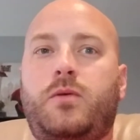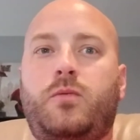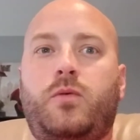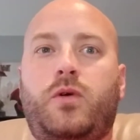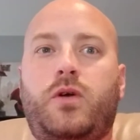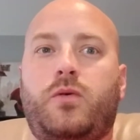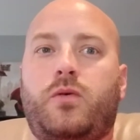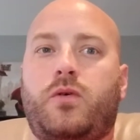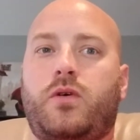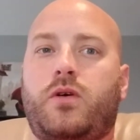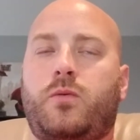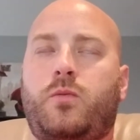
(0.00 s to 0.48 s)
we
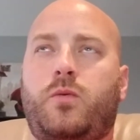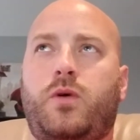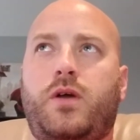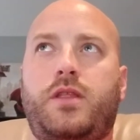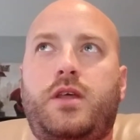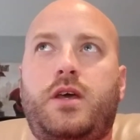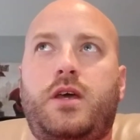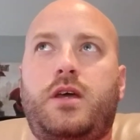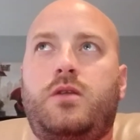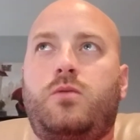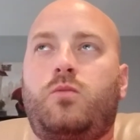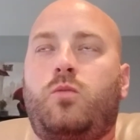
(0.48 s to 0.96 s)
were
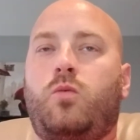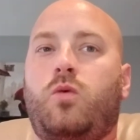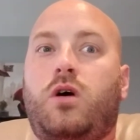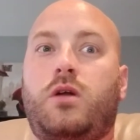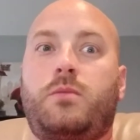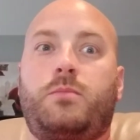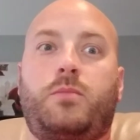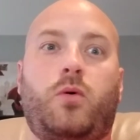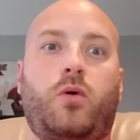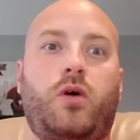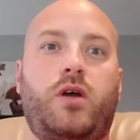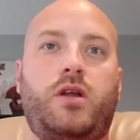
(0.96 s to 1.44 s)
within
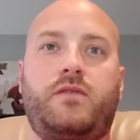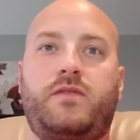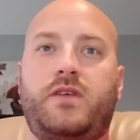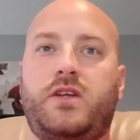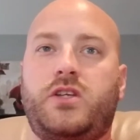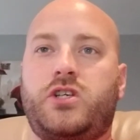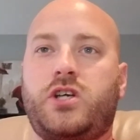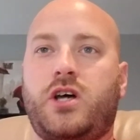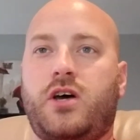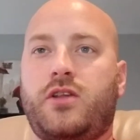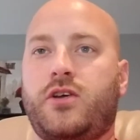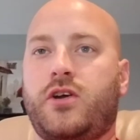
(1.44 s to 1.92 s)
1 point of
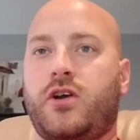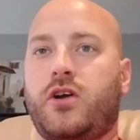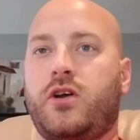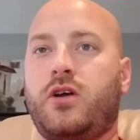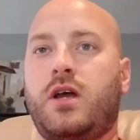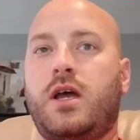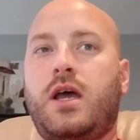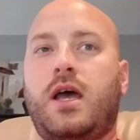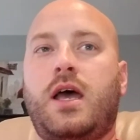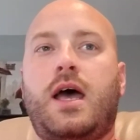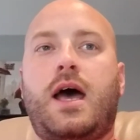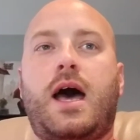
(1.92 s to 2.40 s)
each other.
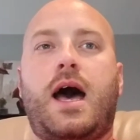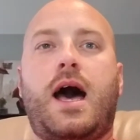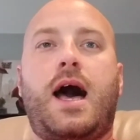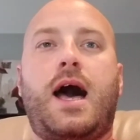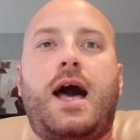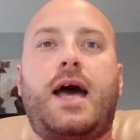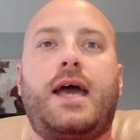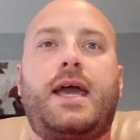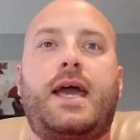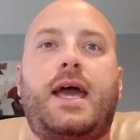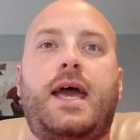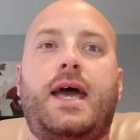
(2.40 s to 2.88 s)

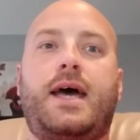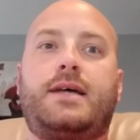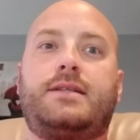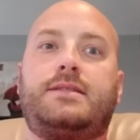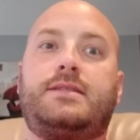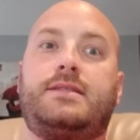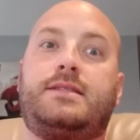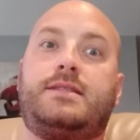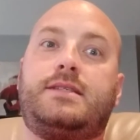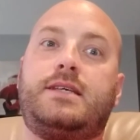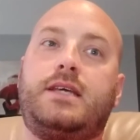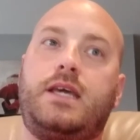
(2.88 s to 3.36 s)
I had
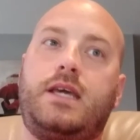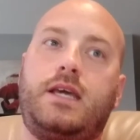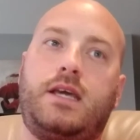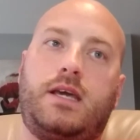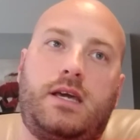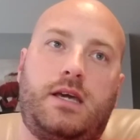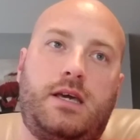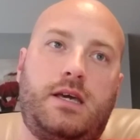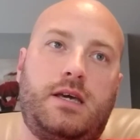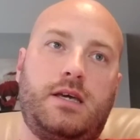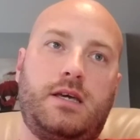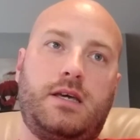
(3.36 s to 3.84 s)

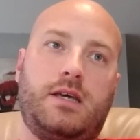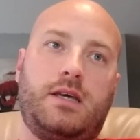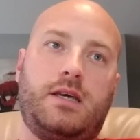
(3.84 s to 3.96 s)
Zeke.